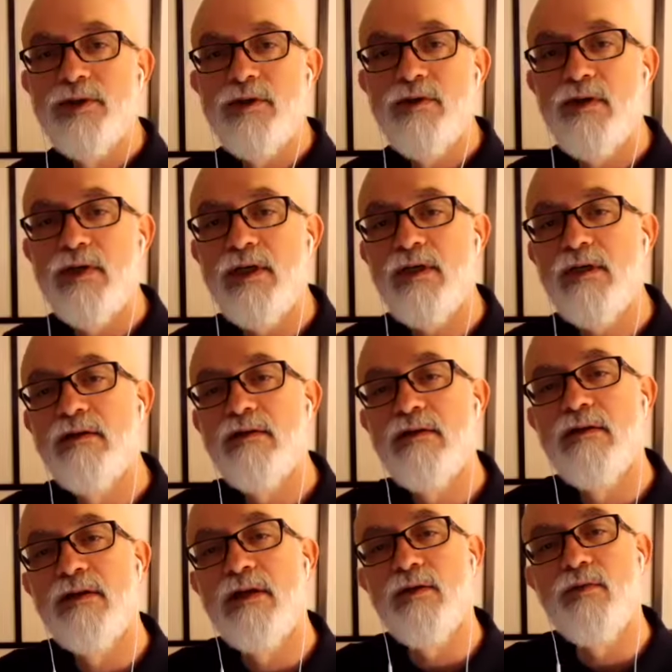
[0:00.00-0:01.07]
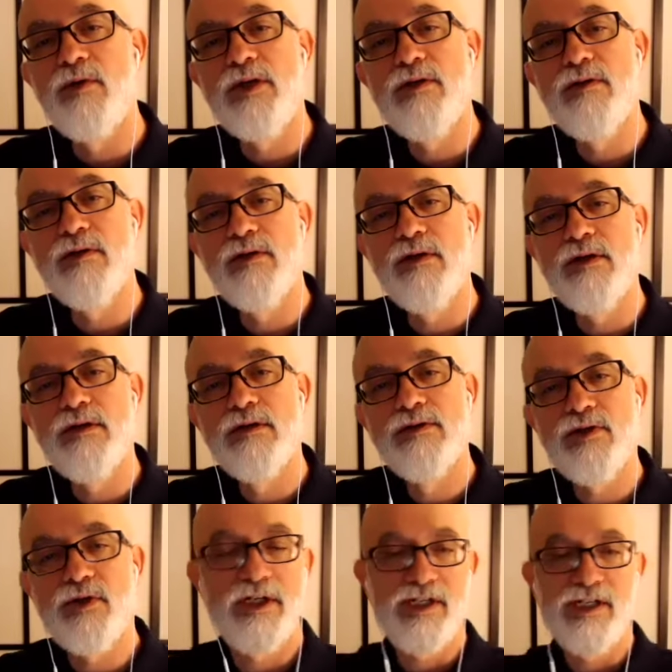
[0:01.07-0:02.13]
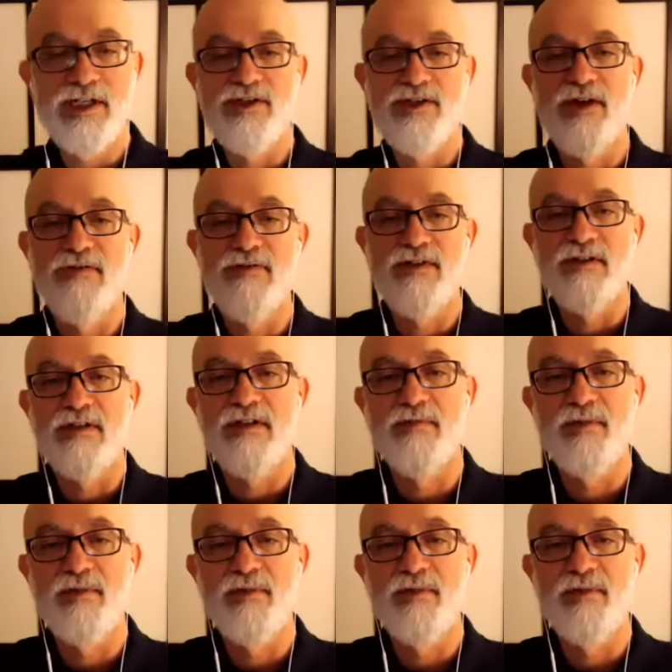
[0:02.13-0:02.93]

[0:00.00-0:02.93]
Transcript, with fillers: you think, that we could? Sorry to cut you off there. No, no,